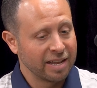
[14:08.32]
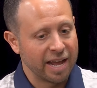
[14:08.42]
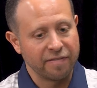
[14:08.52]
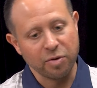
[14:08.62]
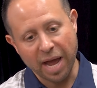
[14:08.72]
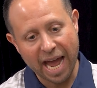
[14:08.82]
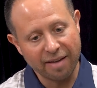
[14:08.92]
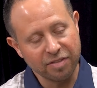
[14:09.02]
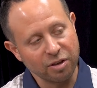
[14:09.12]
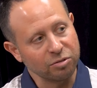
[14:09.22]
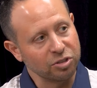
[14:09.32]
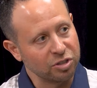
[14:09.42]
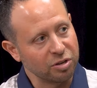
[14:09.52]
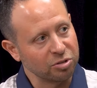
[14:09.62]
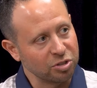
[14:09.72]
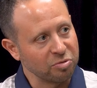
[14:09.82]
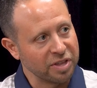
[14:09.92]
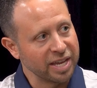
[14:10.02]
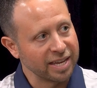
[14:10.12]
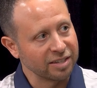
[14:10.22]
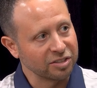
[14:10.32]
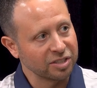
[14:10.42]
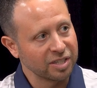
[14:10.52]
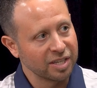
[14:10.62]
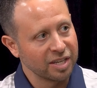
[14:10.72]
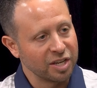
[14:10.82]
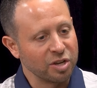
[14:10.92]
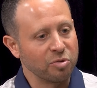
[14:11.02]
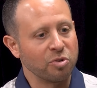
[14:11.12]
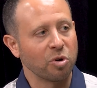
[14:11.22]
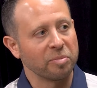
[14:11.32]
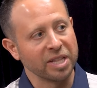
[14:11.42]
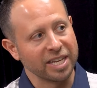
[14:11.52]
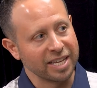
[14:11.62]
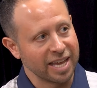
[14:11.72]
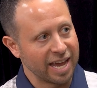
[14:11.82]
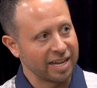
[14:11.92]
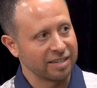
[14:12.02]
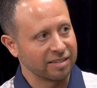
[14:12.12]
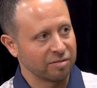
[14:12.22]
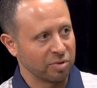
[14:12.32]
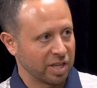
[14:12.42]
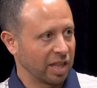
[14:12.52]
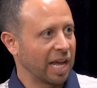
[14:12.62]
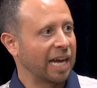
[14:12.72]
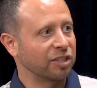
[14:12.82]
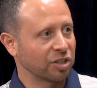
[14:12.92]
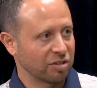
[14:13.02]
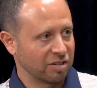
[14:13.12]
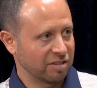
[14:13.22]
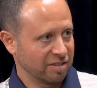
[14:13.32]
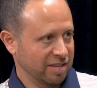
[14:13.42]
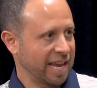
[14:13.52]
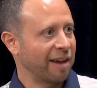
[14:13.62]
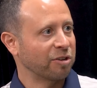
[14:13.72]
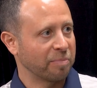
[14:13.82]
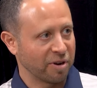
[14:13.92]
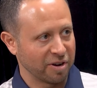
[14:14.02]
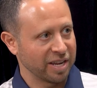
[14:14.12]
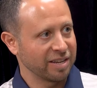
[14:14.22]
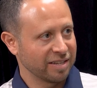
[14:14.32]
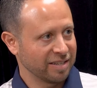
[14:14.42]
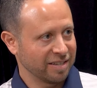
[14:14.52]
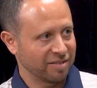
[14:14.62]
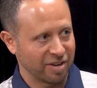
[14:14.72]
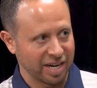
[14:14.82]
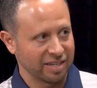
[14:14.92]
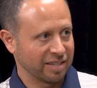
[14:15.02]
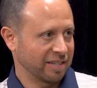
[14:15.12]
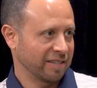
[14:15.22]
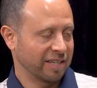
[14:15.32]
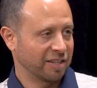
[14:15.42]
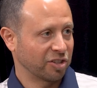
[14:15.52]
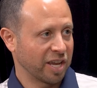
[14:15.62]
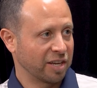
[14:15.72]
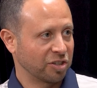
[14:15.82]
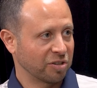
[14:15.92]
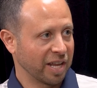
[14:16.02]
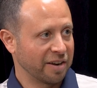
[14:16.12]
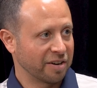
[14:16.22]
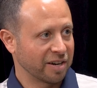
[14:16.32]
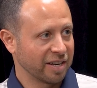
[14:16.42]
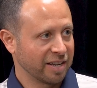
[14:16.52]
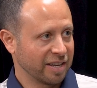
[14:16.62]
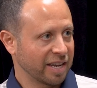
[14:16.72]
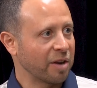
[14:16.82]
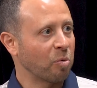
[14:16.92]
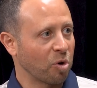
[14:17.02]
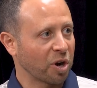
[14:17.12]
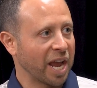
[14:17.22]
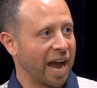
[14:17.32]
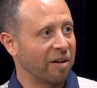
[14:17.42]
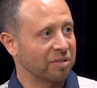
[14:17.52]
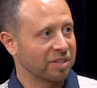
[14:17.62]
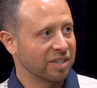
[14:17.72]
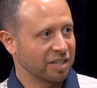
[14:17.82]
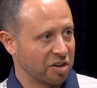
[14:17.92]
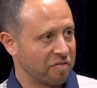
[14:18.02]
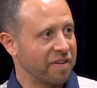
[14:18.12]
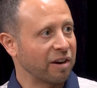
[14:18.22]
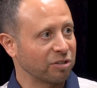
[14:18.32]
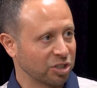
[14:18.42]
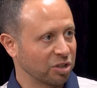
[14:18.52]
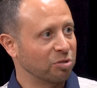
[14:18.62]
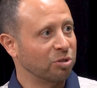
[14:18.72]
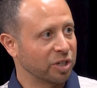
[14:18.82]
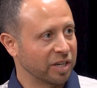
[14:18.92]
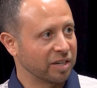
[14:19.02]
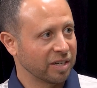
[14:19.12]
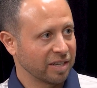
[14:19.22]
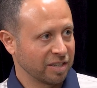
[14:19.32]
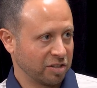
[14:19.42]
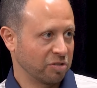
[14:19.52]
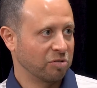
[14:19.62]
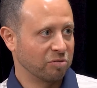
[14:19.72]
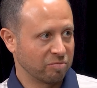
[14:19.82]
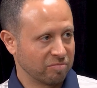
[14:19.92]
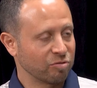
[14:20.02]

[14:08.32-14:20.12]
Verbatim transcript: And if you have those two things, you normally can, with a logical counterparty, right, in this case your lender, can work out a fair solution to